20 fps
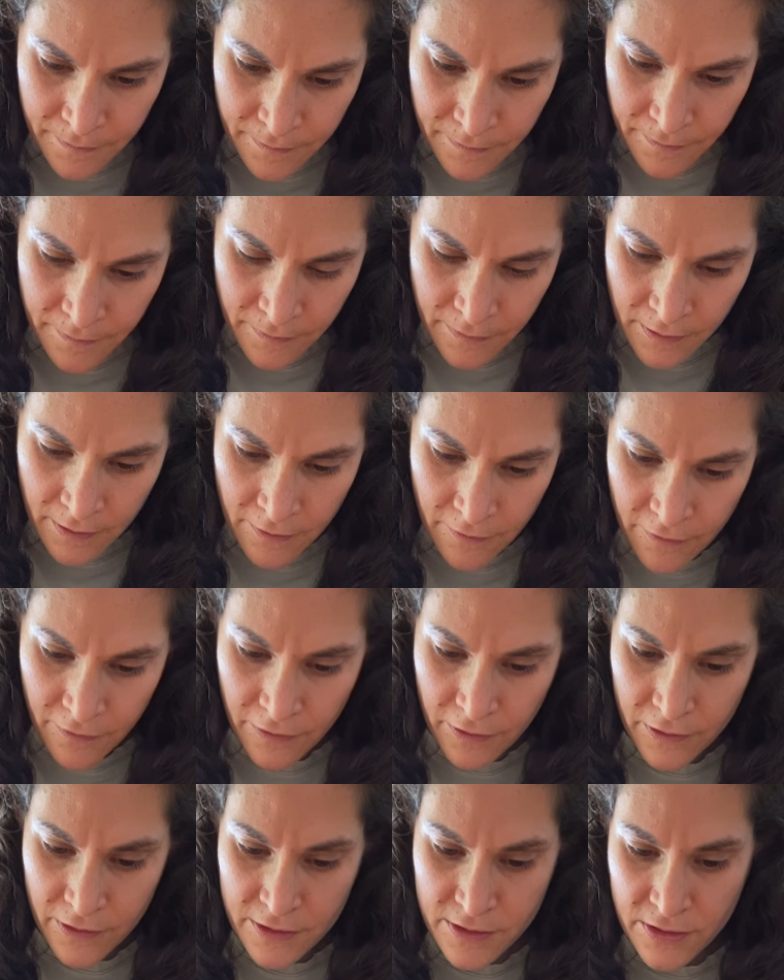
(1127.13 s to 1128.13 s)

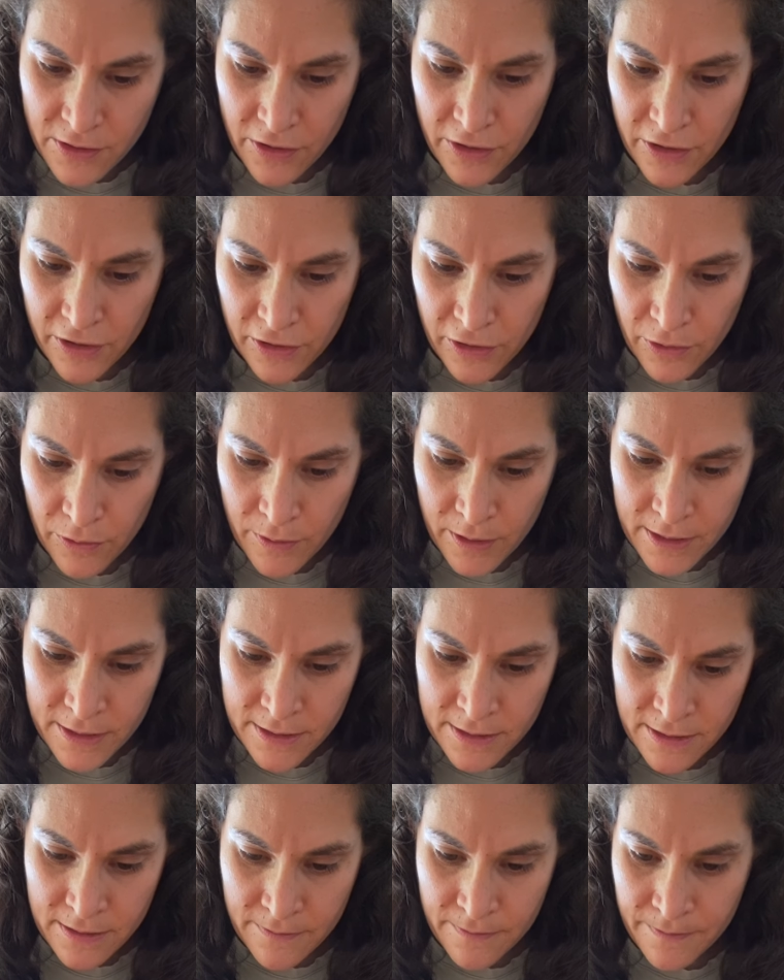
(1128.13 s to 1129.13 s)
for the circular
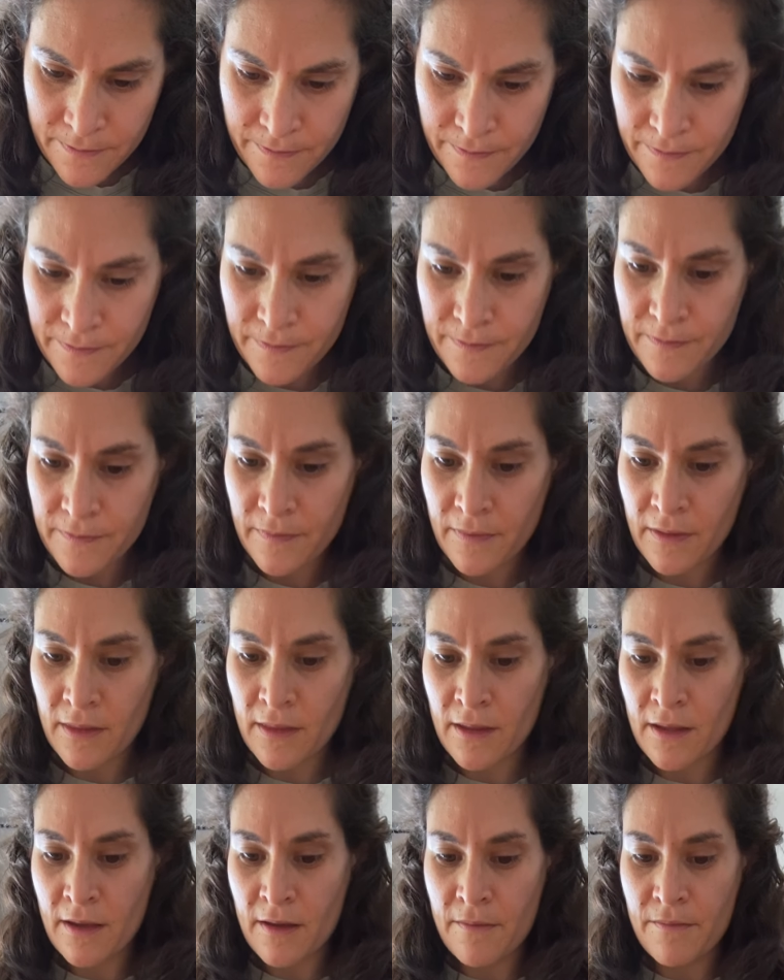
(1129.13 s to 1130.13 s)
ones.
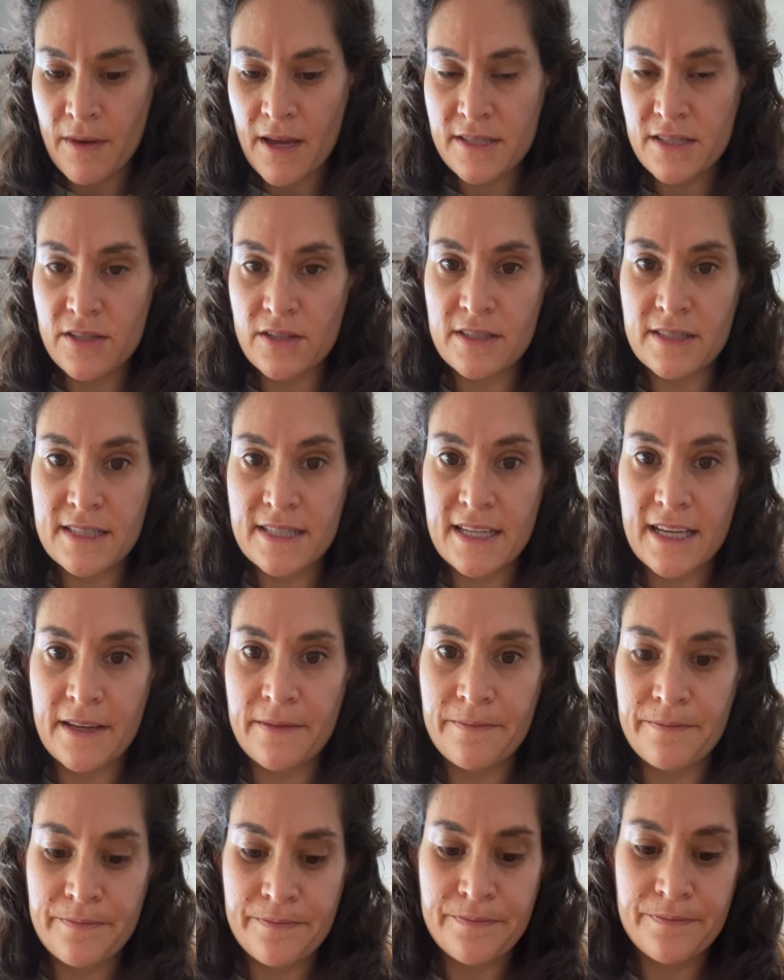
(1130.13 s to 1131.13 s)
As you can see,
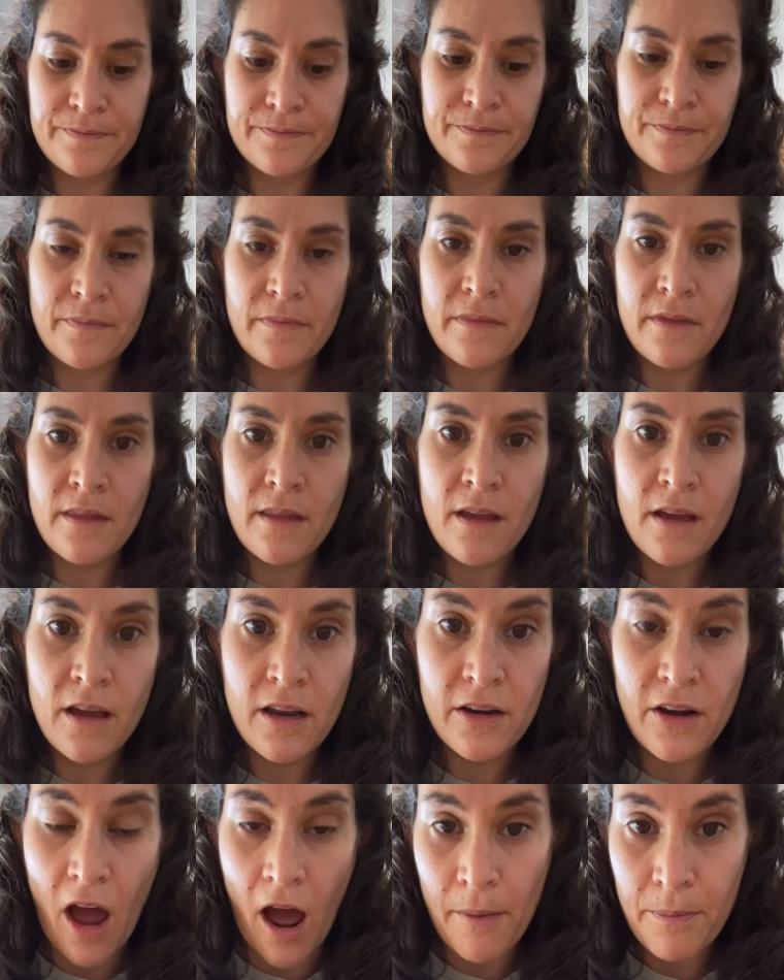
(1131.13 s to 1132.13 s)

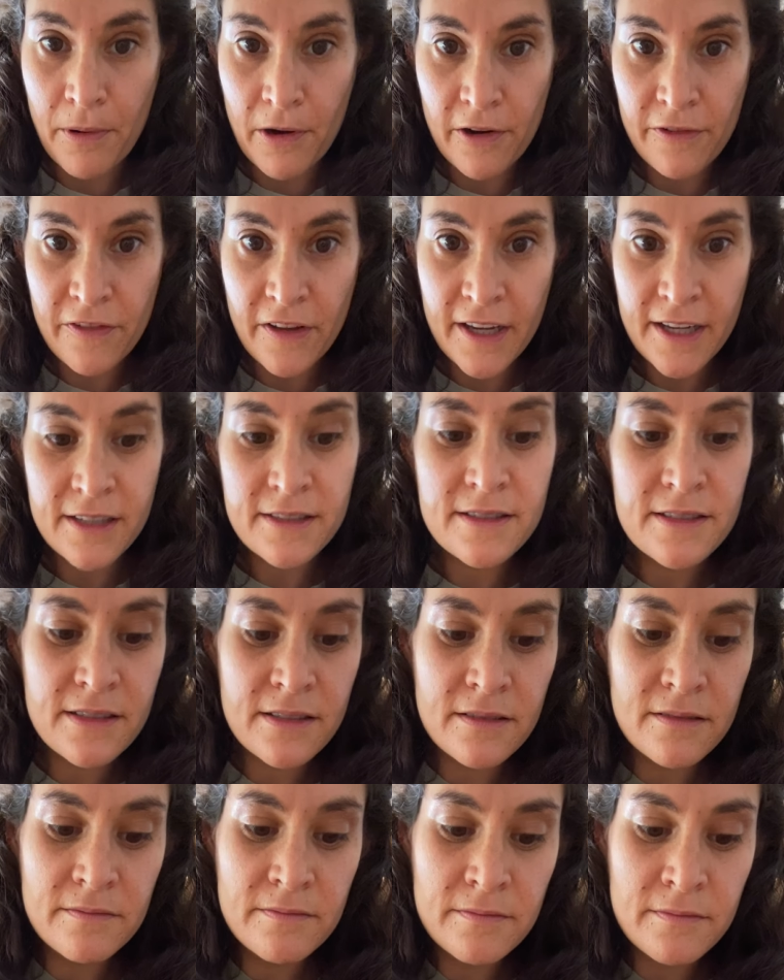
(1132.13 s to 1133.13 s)
not perfect,
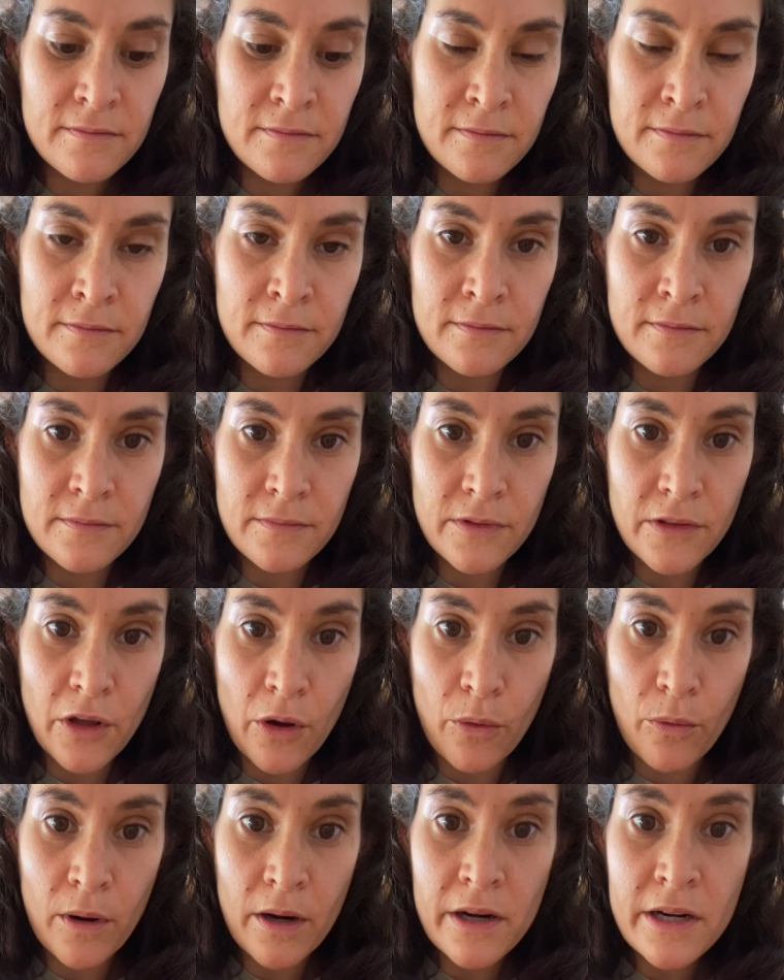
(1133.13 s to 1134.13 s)
no
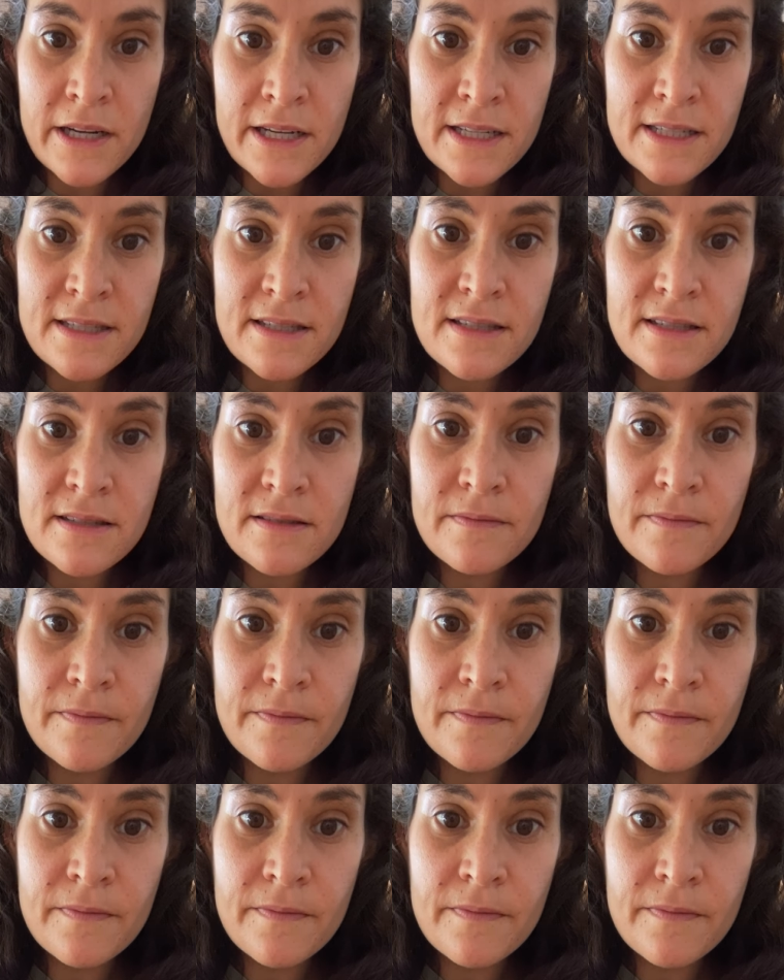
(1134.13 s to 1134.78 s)
worries.